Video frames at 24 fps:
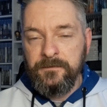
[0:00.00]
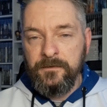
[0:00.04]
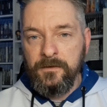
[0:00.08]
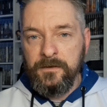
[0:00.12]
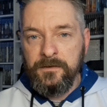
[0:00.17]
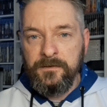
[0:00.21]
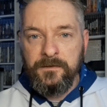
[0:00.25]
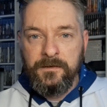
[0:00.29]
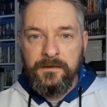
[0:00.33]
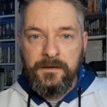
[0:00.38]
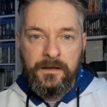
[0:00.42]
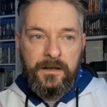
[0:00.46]

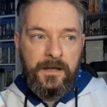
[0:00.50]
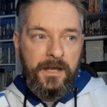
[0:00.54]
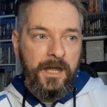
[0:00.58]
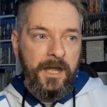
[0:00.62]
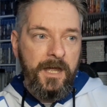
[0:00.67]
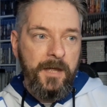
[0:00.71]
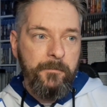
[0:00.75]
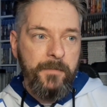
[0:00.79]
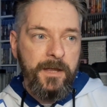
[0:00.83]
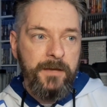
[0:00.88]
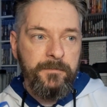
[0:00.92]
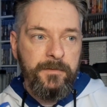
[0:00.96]
and
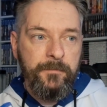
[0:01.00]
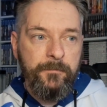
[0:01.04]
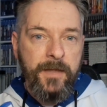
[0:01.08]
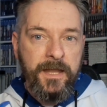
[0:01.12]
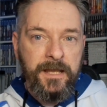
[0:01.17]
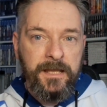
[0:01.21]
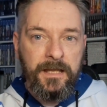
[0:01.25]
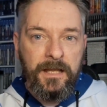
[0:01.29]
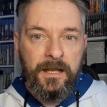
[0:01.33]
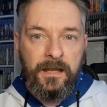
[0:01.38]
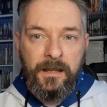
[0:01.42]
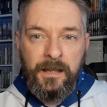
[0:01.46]
maybe
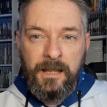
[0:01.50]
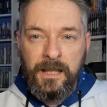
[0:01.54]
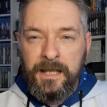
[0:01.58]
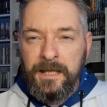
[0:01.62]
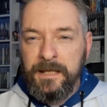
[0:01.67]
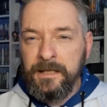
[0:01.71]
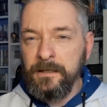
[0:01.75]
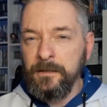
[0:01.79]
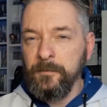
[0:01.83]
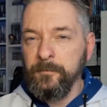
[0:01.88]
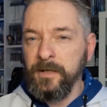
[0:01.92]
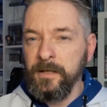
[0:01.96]
make it a
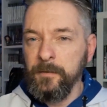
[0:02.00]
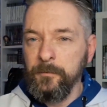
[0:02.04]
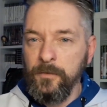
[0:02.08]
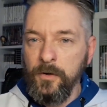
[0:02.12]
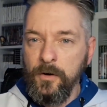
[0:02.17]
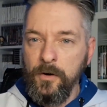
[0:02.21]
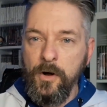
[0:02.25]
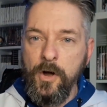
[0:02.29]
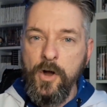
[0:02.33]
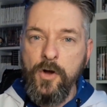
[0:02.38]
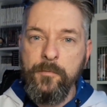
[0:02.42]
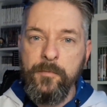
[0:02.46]
little bit
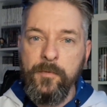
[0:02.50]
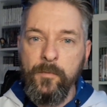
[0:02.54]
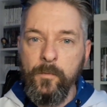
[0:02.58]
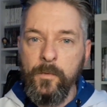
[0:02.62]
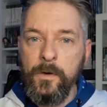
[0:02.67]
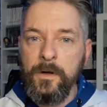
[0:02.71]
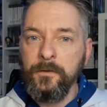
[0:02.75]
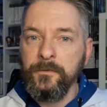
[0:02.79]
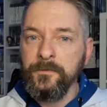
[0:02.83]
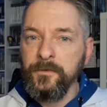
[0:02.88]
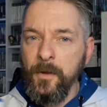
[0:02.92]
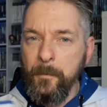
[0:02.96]
more open
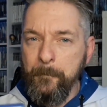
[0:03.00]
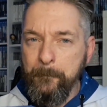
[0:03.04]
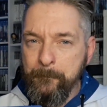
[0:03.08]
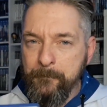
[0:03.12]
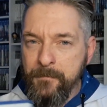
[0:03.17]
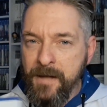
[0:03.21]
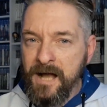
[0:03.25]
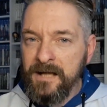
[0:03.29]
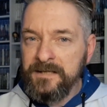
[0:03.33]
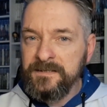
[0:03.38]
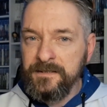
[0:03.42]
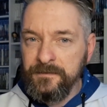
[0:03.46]
world, not
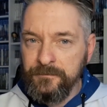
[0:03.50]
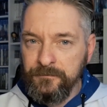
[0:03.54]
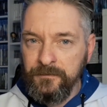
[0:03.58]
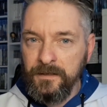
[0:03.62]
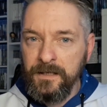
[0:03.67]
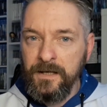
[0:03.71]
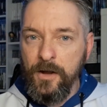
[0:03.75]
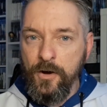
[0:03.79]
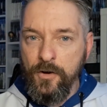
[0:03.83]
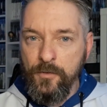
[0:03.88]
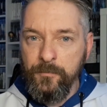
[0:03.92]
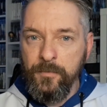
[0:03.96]

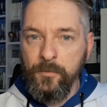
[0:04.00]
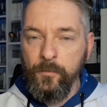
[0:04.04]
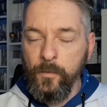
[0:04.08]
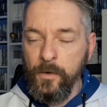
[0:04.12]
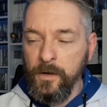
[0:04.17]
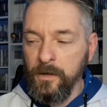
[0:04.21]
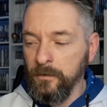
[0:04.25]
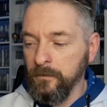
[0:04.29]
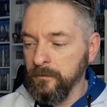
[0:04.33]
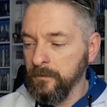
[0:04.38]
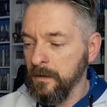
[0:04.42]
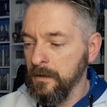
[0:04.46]
massively open
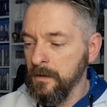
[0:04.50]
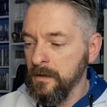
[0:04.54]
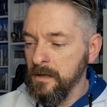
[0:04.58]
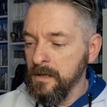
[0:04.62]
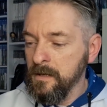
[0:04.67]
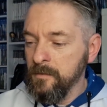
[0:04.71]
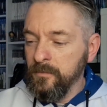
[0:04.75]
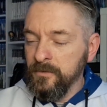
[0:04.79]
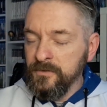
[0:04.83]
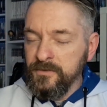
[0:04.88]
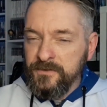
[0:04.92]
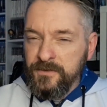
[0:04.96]
world,
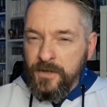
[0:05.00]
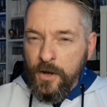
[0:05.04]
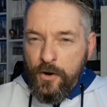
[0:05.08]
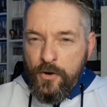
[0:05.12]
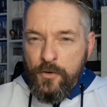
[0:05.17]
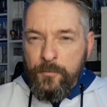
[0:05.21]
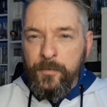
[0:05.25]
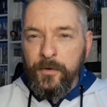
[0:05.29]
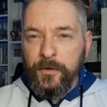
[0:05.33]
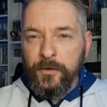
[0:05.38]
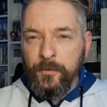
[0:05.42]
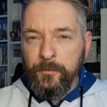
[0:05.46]
but just
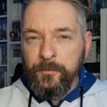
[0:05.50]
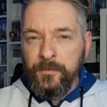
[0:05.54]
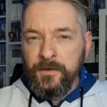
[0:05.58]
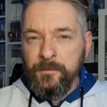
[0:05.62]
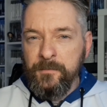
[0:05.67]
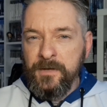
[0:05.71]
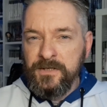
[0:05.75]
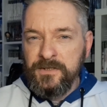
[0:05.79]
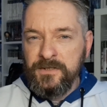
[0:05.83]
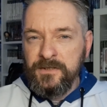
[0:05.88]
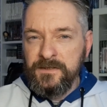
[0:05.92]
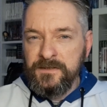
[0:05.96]
open up the
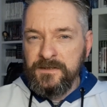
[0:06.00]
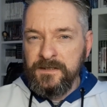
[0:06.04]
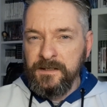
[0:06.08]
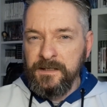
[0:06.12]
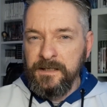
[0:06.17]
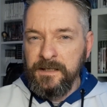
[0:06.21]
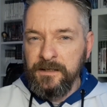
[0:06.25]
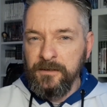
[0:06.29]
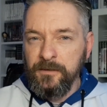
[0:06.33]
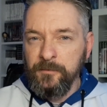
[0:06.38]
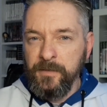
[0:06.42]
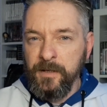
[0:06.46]
missions a
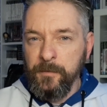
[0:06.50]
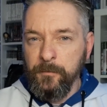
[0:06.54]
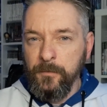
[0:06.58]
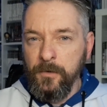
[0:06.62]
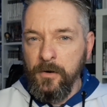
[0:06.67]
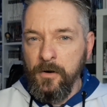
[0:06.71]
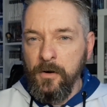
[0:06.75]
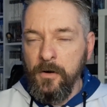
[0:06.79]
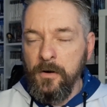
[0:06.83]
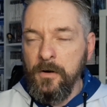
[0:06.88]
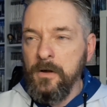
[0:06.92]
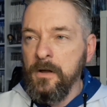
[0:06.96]
little bit
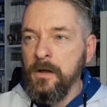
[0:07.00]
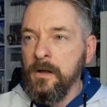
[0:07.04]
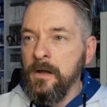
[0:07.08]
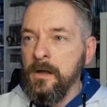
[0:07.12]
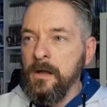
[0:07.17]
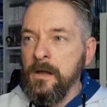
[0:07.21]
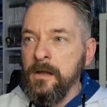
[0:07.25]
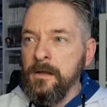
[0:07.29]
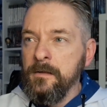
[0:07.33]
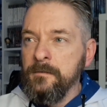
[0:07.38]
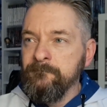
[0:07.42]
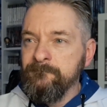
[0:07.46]
more.
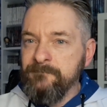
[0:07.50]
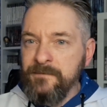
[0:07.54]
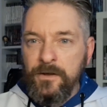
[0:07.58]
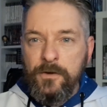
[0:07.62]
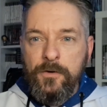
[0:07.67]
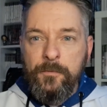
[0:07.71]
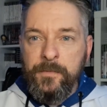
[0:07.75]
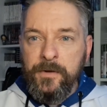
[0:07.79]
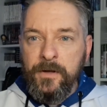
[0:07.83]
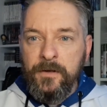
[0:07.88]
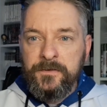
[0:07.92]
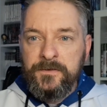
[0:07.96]
They
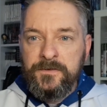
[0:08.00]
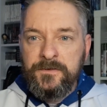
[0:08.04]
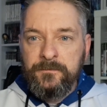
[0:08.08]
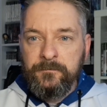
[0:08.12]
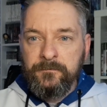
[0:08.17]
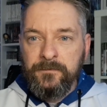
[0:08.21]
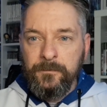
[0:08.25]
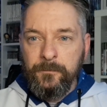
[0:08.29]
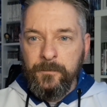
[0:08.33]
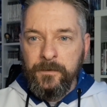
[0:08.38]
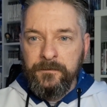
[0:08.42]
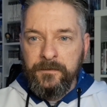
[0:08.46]
could be onto
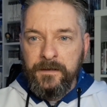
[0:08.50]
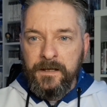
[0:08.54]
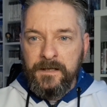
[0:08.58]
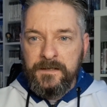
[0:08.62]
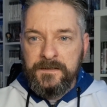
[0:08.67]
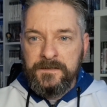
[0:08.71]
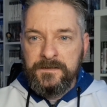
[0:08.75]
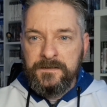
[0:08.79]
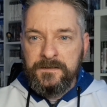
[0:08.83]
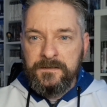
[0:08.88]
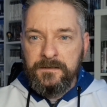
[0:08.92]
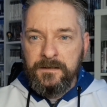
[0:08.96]
something with
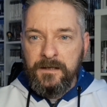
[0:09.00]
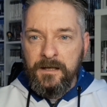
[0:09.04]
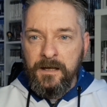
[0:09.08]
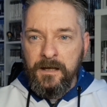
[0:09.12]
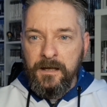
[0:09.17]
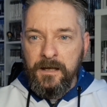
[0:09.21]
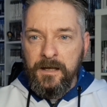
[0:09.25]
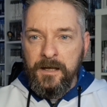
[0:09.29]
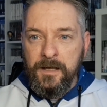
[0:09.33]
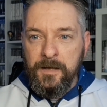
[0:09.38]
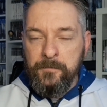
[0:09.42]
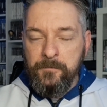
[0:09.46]
this,
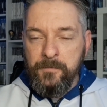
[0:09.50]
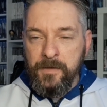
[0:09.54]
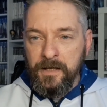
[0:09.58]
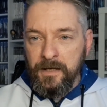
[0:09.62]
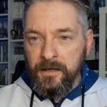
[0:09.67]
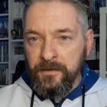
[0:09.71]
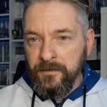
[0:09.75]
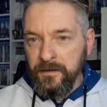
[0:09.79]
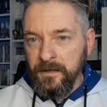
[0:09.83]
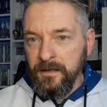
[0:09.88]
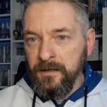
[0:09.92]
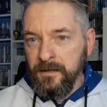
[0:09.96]
and I
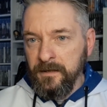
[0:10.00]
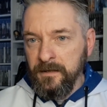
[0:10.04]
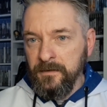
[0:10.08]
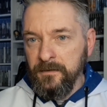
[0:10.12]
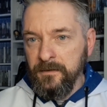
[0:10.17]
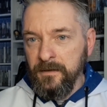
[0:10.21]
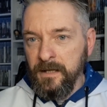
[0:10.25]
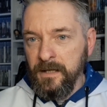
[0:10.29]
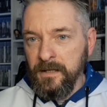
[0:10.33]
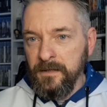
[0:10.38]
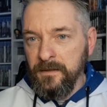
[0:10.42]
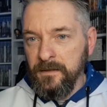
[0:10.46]
think
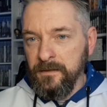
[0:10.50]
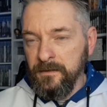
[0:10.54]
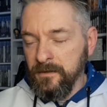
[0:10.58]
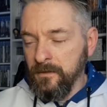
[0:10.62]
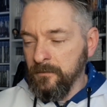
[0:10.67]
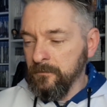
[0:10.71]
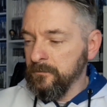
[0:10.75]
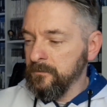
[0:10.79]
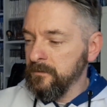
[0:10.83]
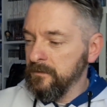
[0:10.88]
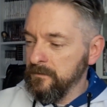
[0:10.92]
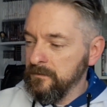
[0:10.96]

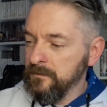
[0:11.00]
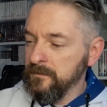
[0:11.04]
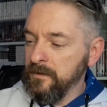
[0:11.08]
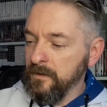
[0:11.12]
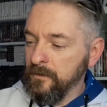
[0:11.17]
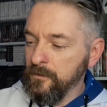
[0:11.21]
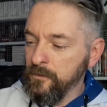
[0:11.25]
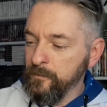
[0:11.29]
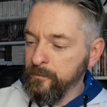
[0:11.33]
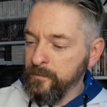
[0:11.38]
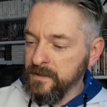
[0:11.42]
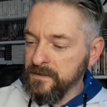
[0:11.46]
there
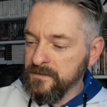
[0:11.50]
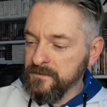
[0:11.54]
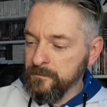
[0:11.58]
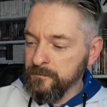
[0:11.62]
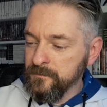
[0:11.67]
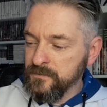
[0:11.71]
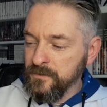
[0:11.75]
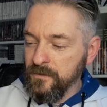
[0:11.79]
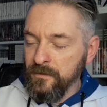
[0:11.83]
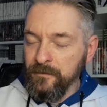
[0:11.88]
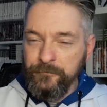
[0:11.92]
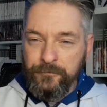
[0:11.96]
could be some
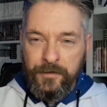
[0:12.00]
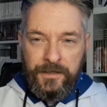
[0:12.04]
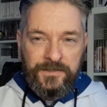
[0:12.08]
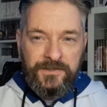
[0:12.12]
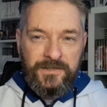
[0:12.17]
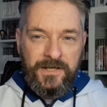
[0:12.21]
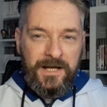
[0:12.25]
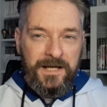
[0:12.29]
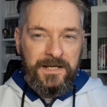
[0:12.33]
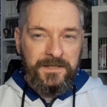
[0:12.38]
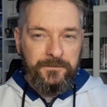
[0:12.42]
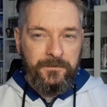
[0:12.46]
sort of
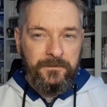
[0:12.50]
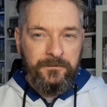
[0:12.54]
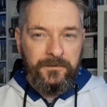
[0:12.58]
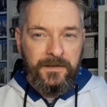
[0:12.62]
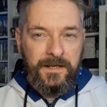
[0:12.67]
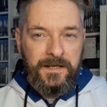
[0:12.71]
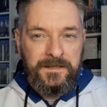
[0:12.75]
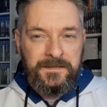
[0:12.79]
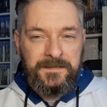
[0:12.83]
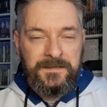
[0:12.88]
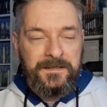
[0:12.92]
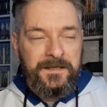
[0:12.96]
franchise with
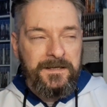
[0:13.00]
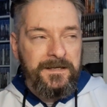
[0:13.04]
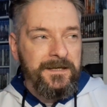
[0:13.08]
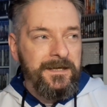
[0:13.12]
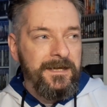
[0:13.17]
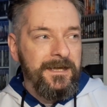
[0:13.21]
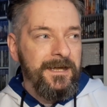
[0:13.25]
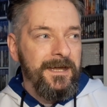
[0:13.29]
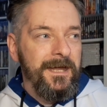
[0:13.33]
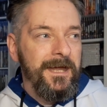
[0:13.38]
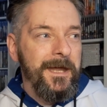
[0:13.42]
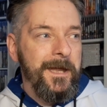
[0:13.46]
this.
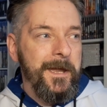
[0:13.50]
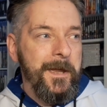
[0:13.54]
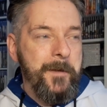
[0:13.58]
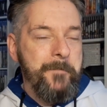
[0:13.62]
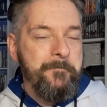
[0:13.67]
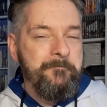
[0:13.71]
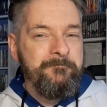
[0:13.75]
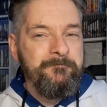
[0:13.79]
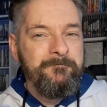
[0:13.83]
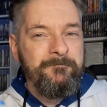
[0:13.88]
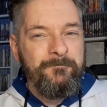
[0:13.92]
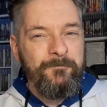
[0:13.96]

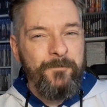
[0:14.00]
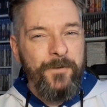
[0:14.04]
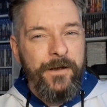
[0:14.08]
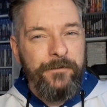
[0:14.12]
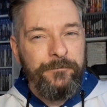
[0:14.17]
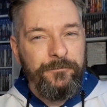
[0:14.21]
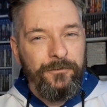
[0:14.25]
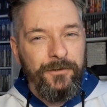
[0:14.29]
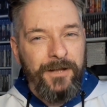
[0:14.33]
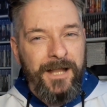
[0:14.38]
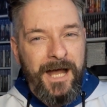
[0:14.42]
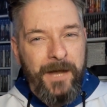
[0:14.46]

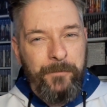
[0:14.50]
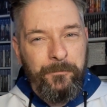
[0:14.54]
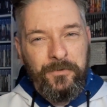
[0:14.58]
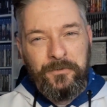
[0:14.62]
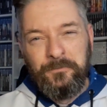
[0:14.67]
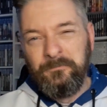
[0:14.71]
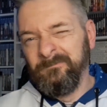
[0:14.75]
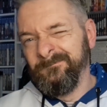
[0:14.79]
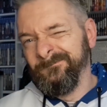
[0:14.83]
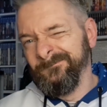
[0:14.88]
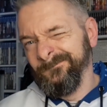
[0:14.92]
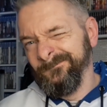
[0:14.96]
Wherever it'll happen,